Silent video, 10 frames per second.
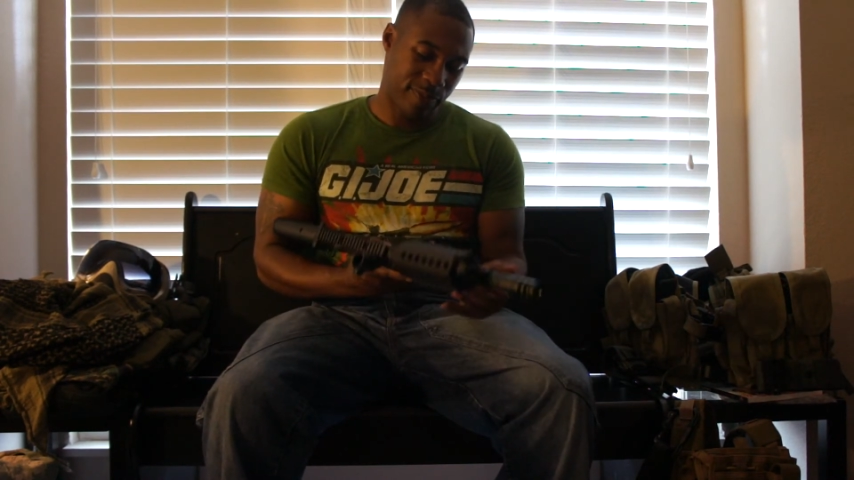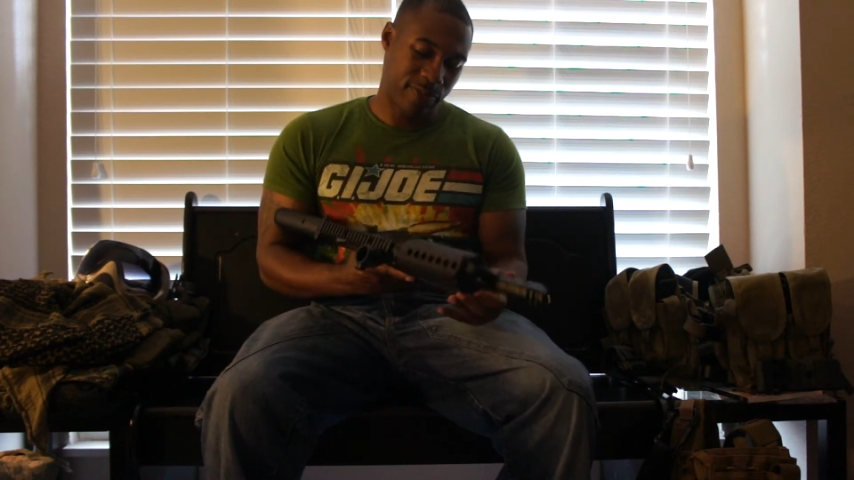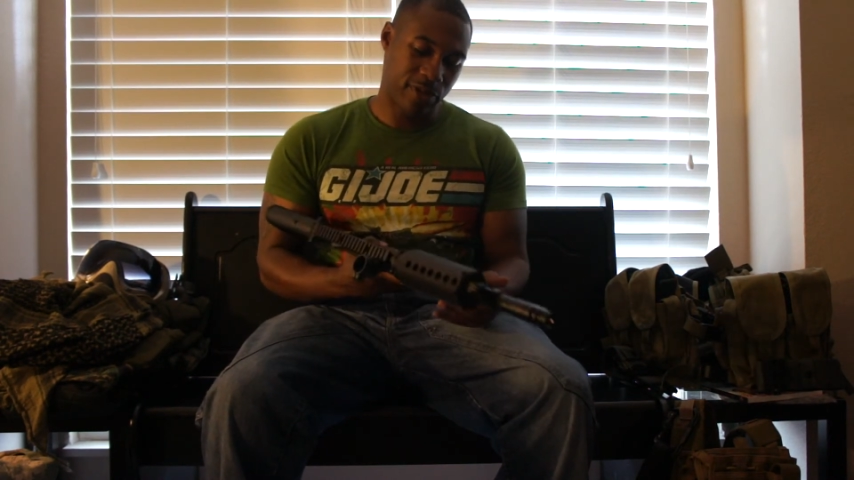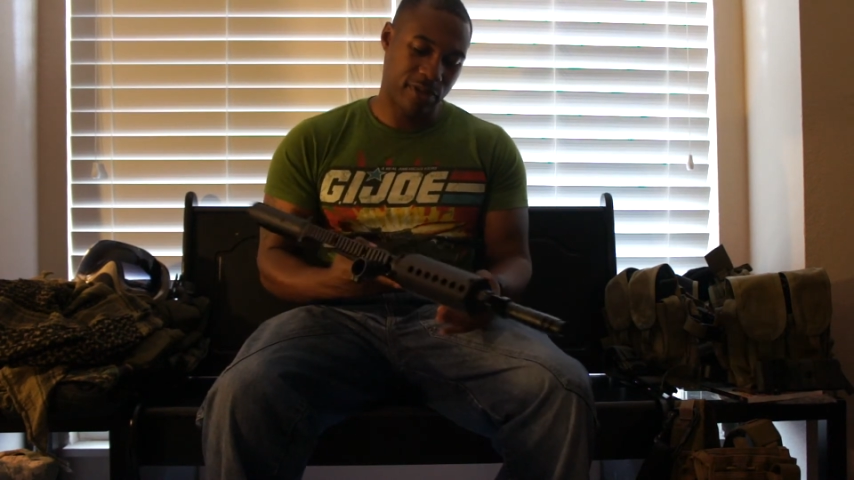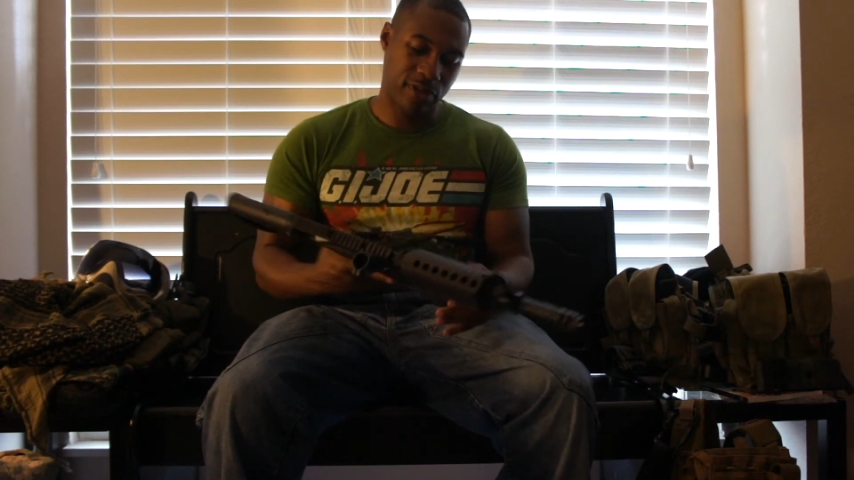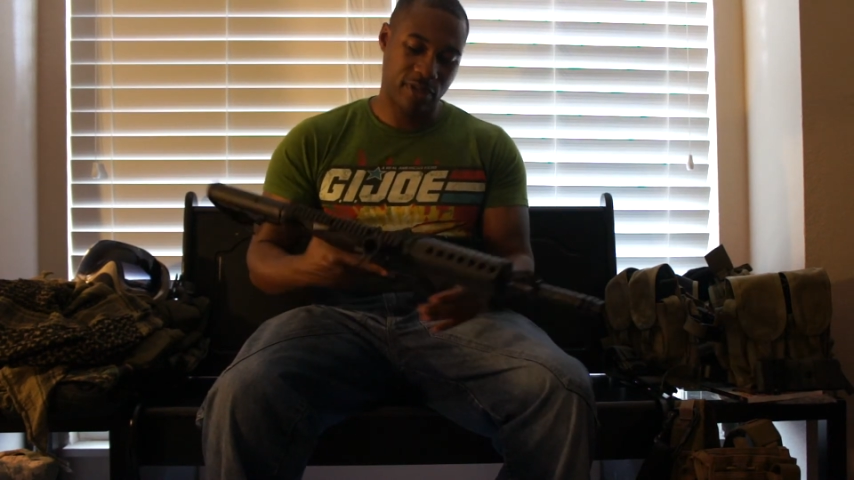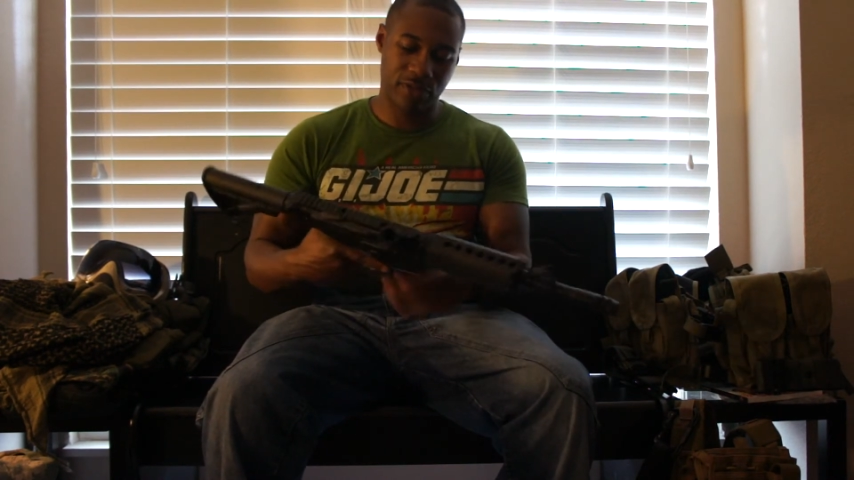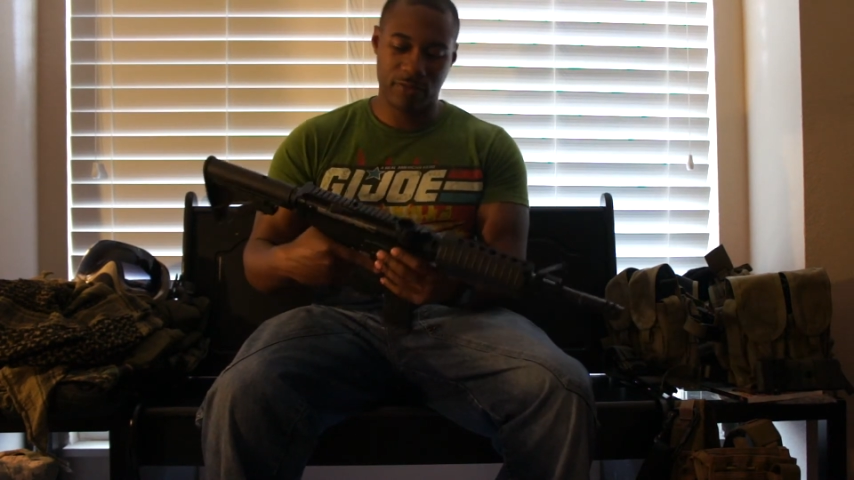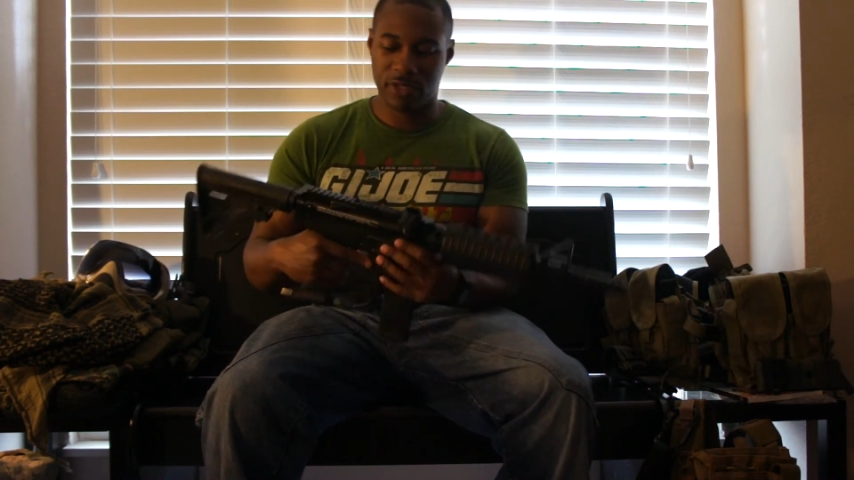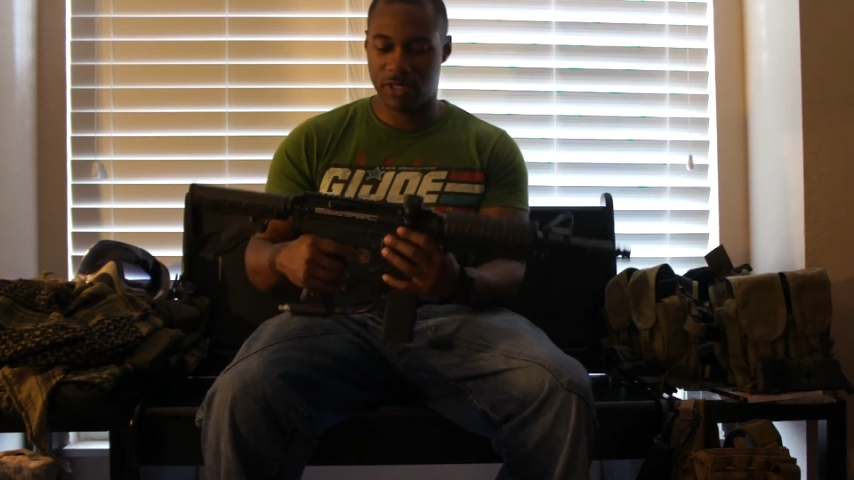But it
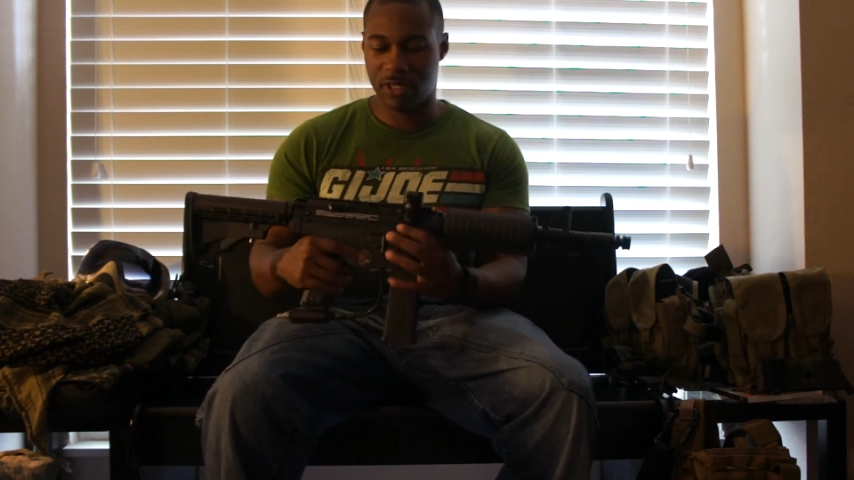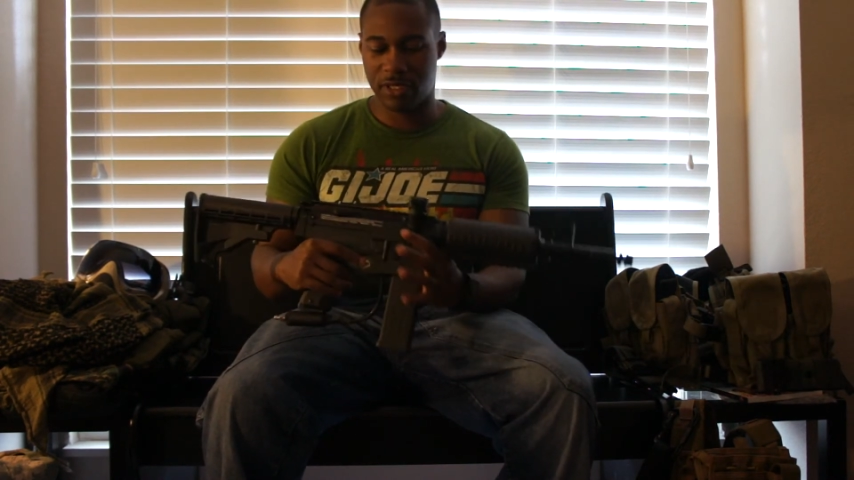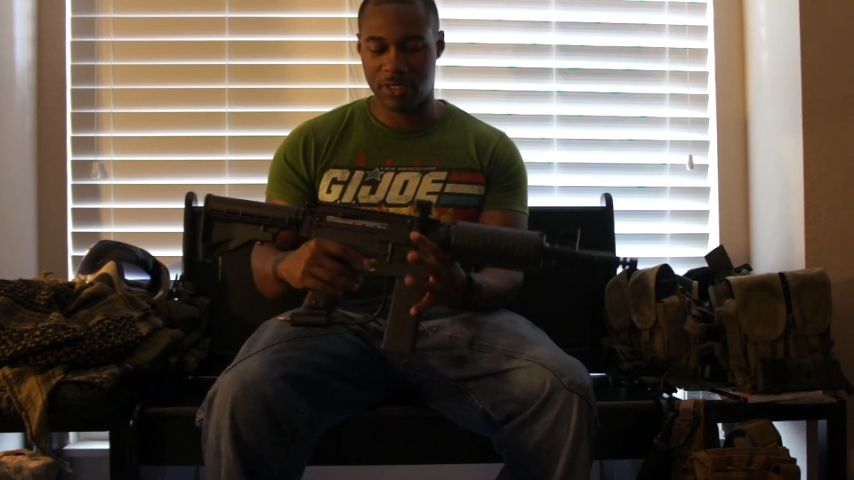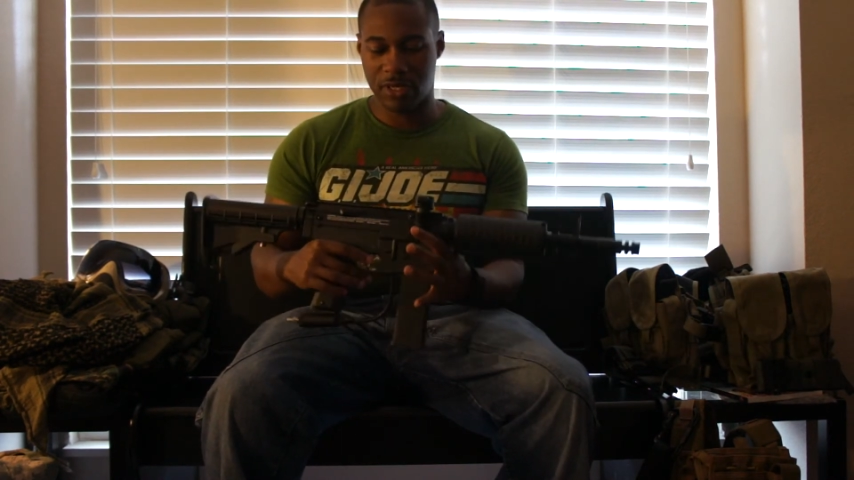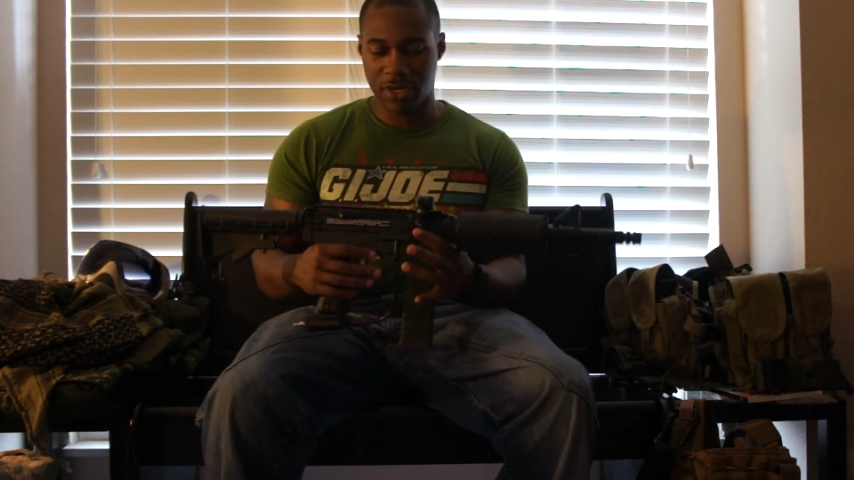is what it is.